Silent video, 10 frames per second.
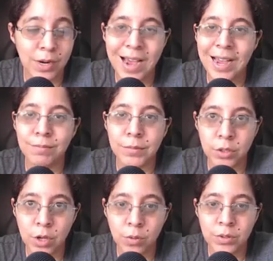but I
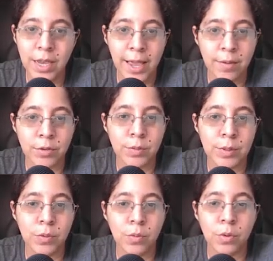know the average
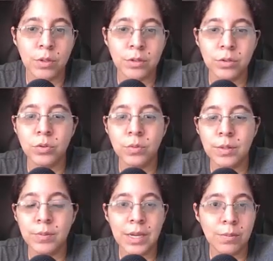people won't
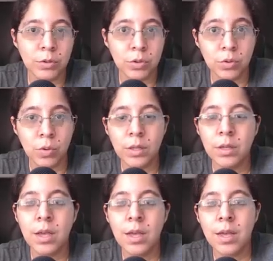be able to do it.